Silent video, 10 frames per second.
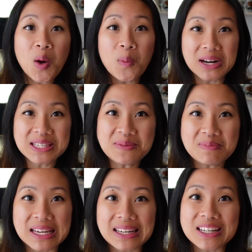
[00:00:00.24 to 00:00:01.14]
What does it
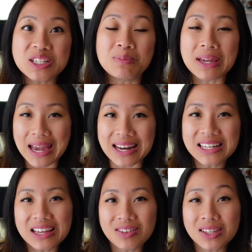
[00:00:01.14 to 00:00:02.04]
mean to make any
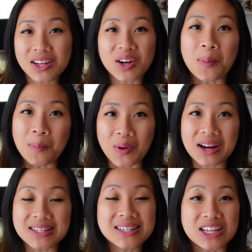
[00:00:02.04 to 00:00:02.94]
given year more
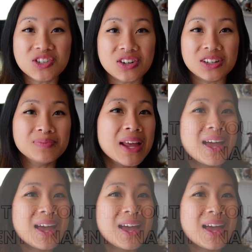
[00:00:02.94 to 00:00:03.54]
intentional?